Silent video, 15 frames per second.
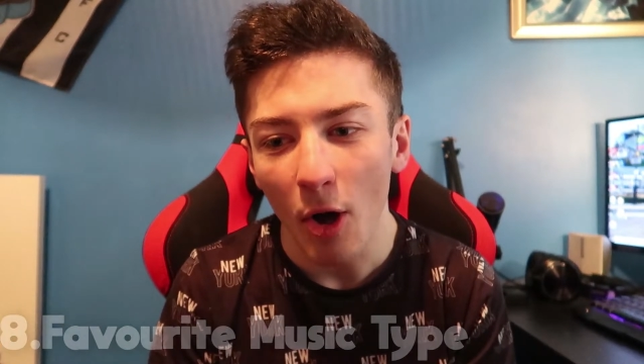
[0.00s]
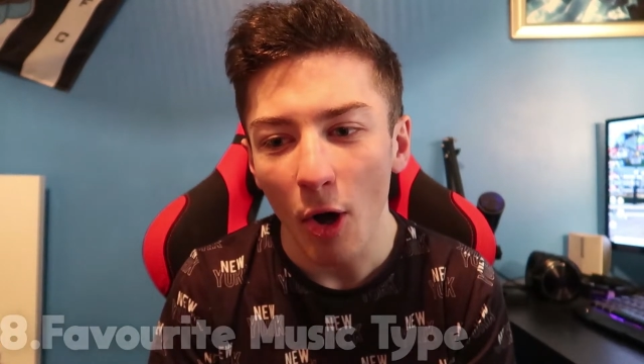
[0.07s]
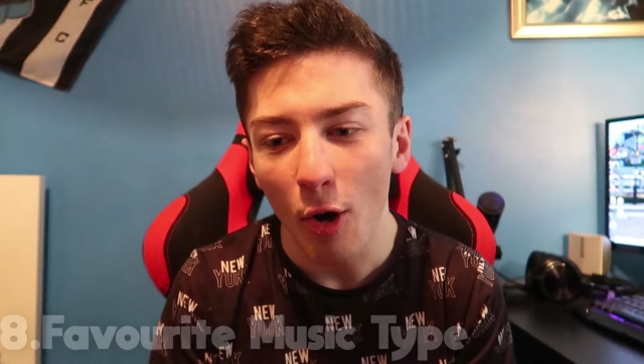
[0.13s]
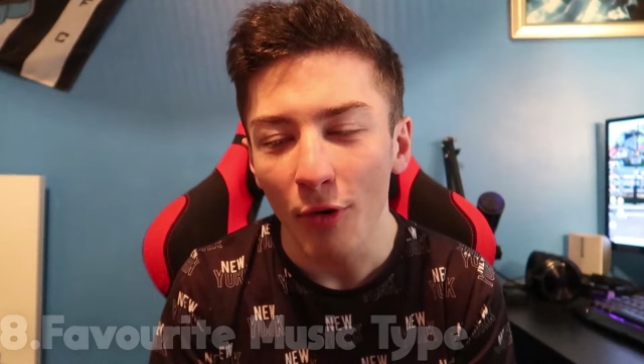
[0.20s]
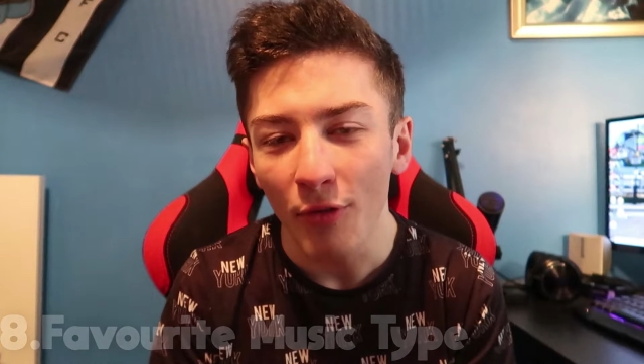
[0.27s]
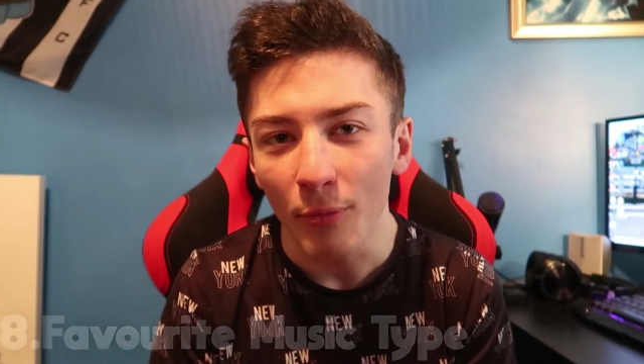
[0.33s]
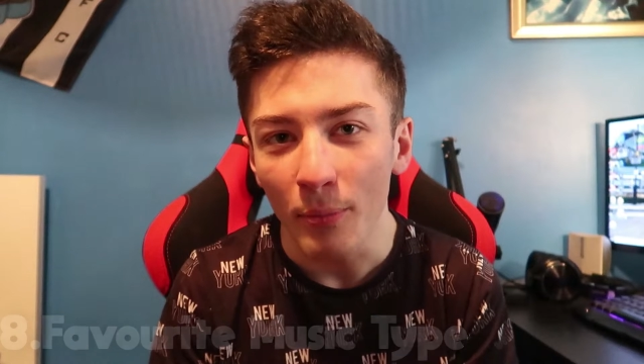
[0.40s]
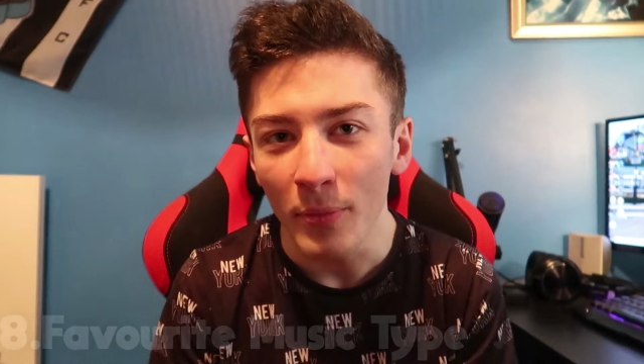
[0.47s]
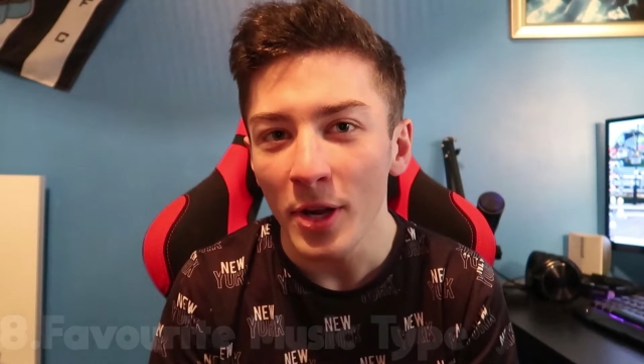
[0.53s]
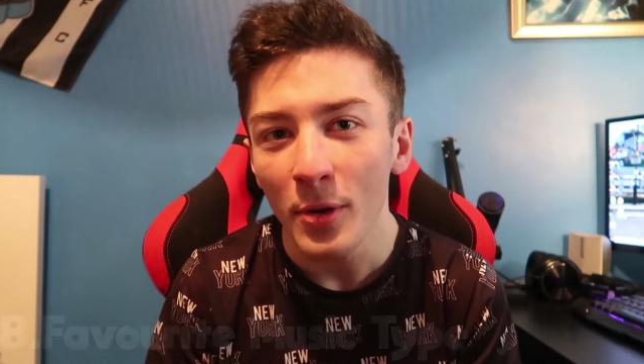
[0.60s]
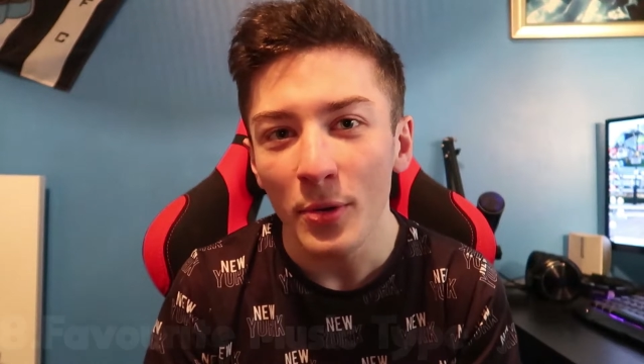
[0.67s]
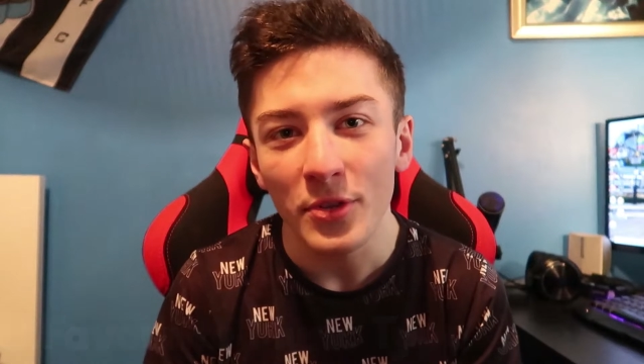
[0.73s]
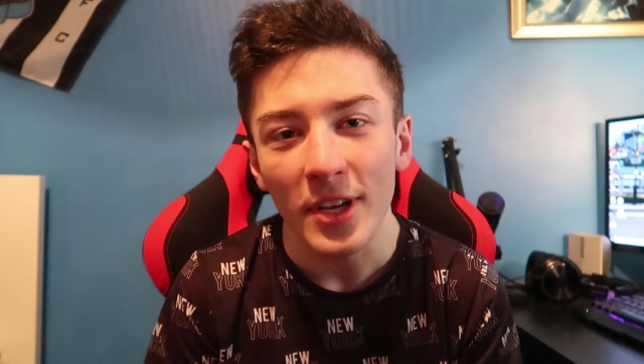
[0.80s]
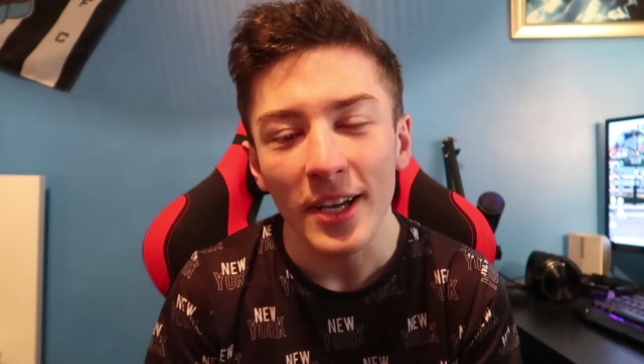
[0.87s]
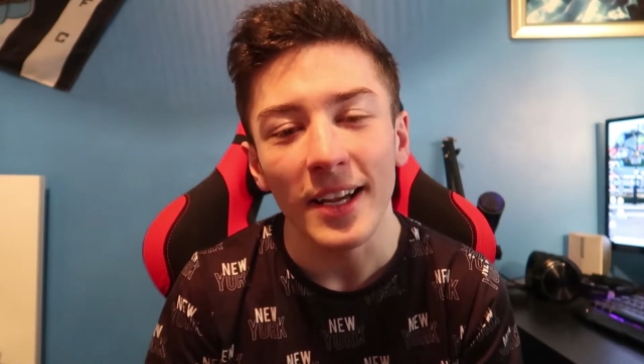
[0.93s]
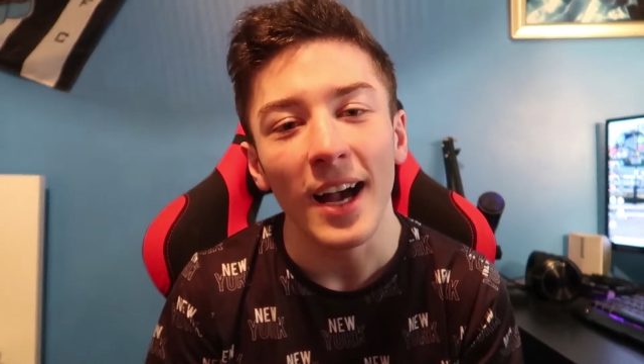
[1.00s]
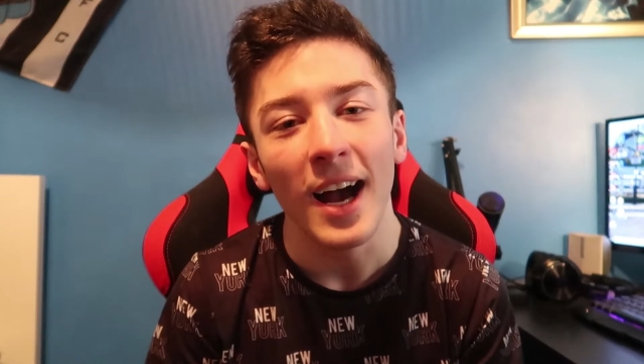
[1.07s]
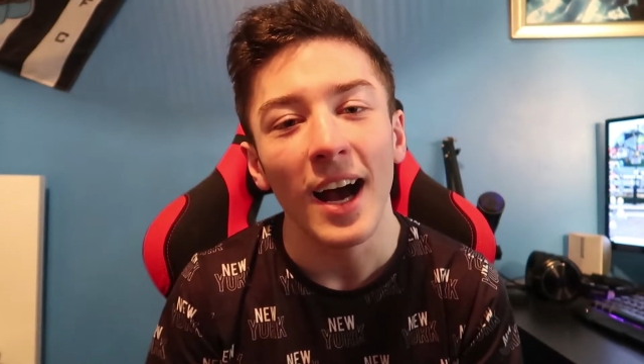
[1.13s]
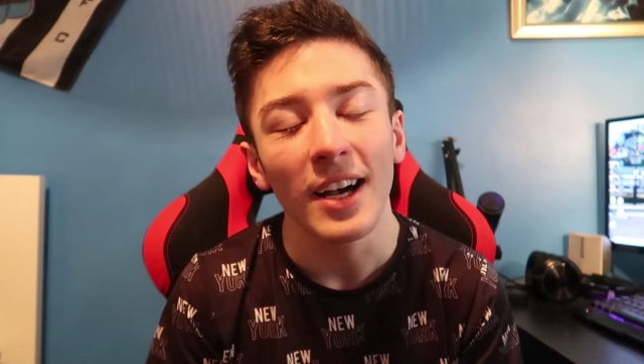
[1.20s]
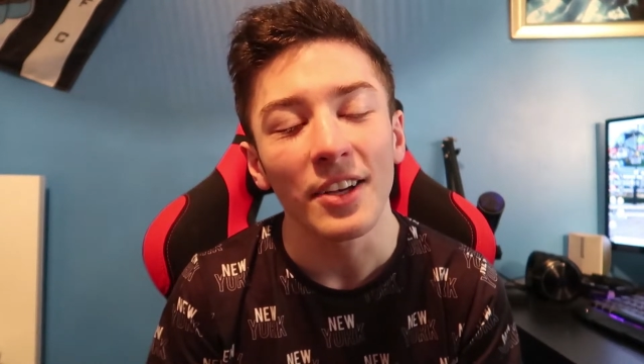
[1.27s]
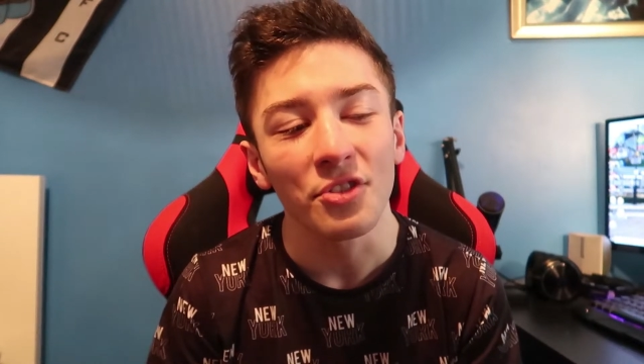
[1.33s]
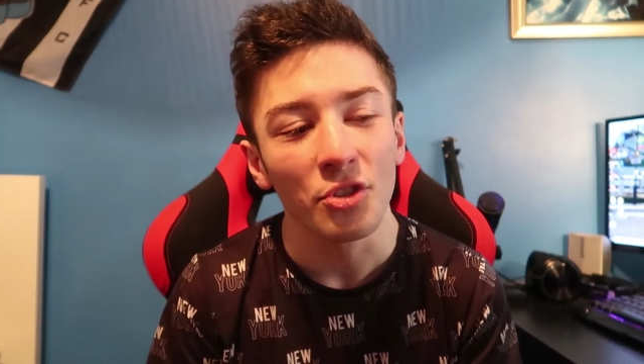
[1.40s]
of music
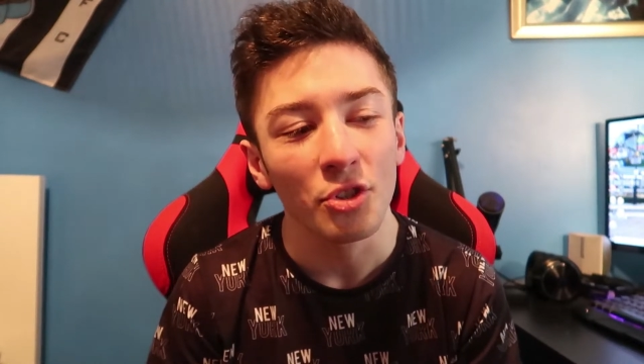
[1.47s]
has